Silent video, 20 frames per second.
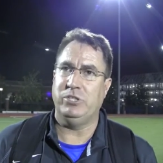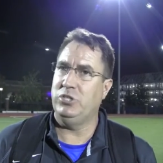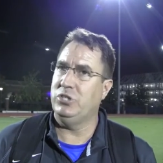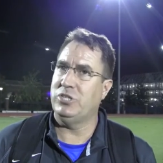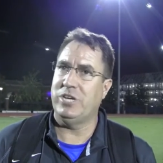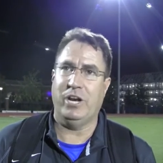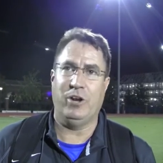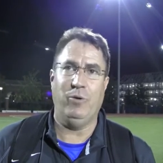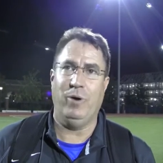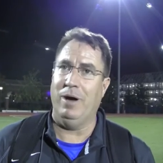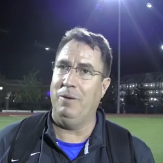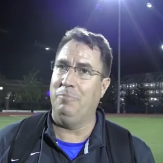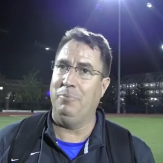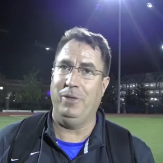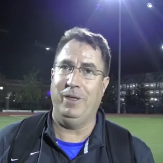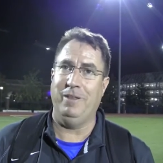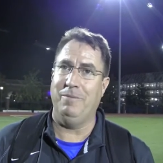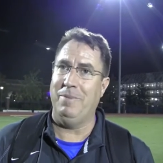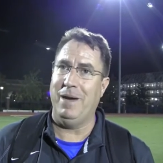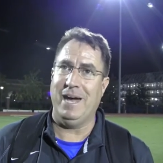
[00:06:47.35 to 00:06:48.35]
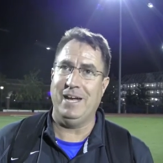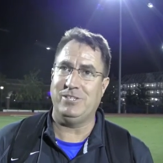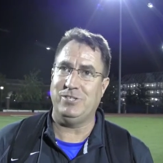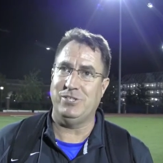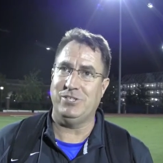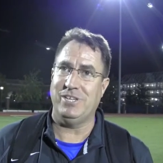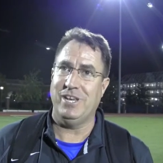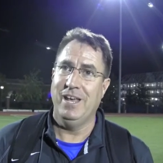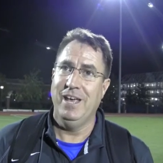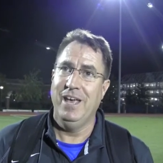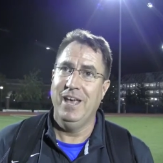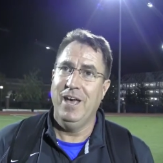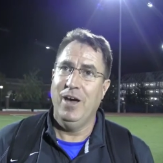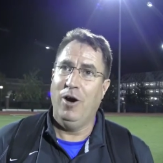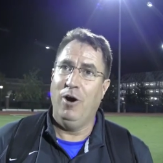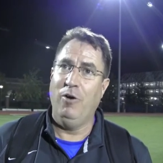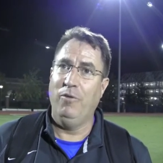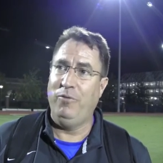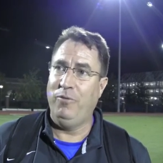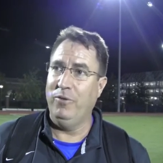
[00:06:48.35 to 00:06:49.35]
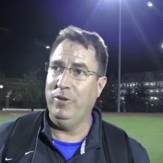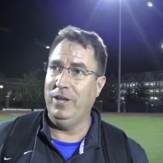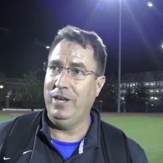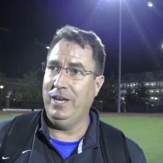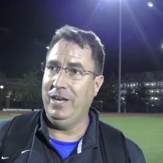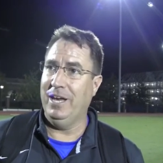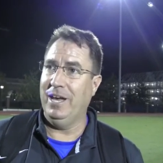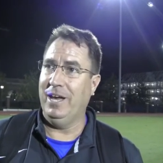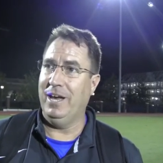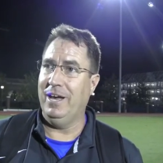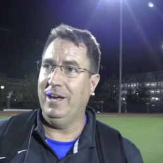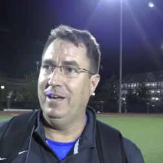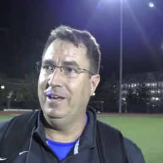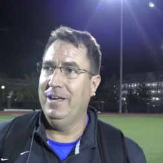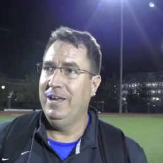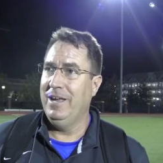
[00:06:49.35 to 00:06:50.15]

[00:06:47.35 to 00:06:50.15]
You just got to go out and play the matches. Hopefully, uh,